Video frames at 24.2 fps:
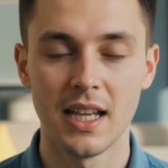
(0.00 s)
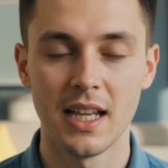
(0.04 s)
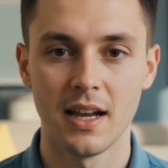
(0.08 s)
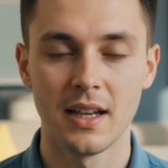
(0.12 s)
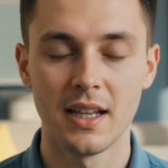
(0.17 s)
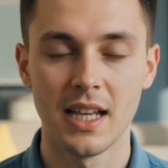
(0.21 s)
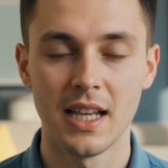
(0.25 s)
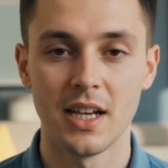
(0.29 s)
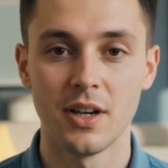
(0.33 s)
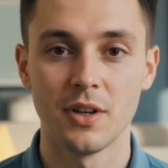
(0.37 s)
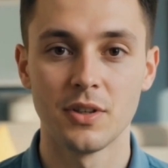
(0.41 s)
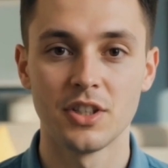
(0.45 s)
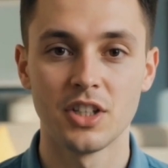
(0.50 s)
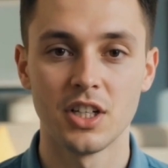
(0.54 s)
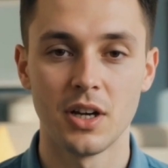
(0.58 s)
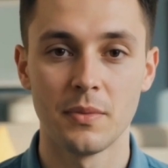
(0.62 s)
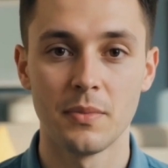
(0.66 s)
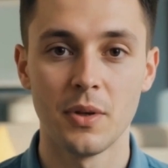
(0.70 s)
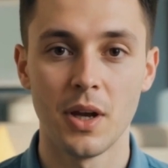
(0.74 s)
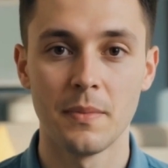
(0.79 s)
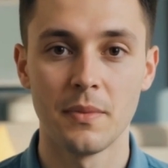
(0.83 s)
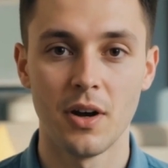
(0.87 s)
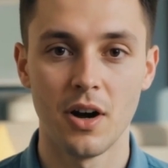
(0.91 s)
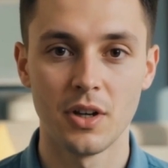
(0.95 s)
They use
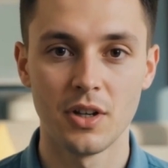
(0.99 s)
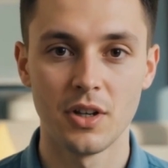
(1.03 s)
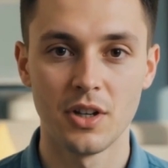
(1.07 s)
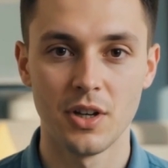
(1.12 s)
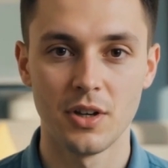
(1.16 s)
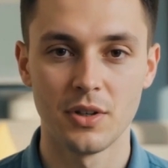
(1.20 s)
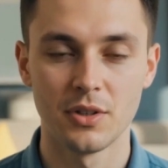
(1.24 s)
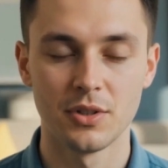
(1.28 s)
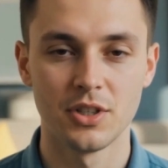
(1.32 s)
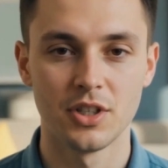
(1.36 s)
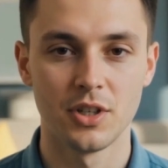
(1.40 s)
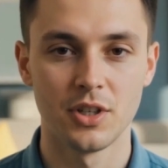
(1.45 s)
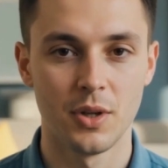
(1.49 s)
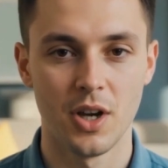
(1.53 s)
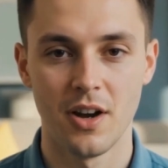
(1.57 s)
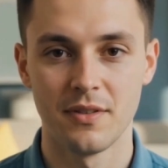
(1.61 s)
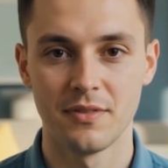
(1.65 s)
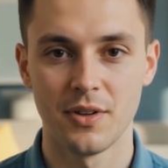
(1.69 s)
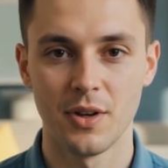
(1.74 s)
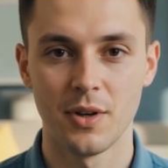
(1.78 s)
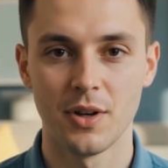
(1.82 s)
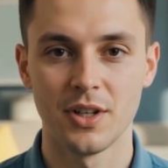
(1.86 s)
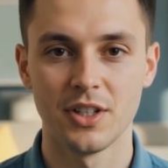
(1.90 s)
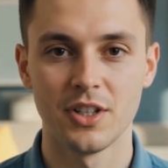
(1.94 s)
subliminal cues to
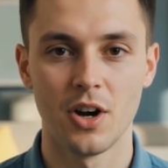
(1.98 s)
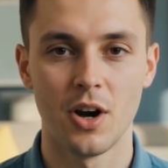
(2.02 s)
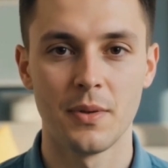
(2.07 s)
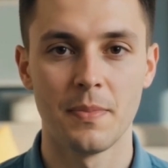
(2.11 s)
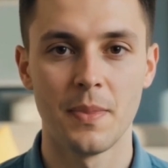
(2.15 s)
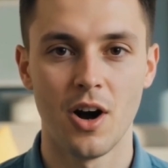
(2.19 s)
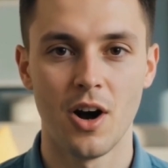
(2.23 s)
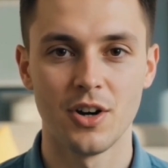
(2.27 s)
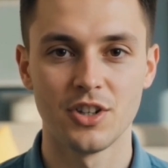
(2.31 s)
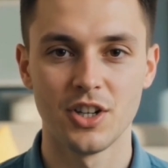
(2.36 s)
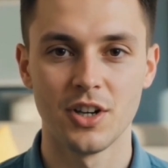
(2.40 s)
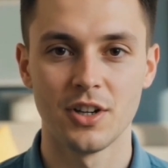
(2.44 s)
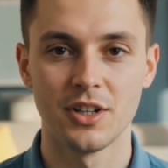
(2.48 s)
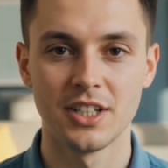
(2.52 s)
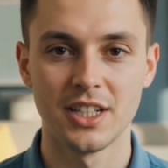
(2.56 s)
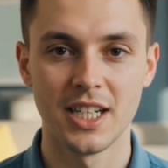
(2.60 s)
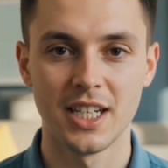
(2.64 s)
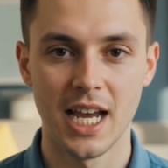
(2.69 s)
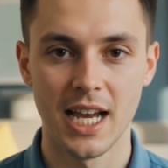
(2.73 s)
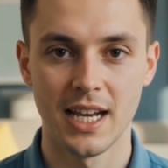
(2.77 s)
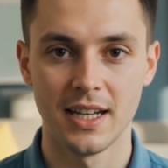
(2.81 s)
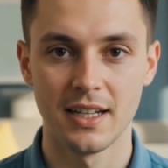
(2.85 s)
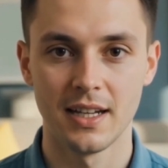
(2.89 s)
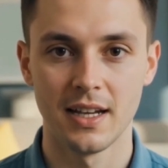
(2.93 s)
influence your emotional
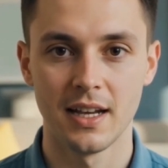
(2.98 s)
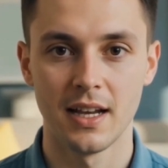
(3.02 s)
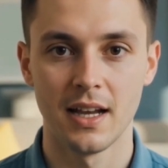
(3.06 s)
state.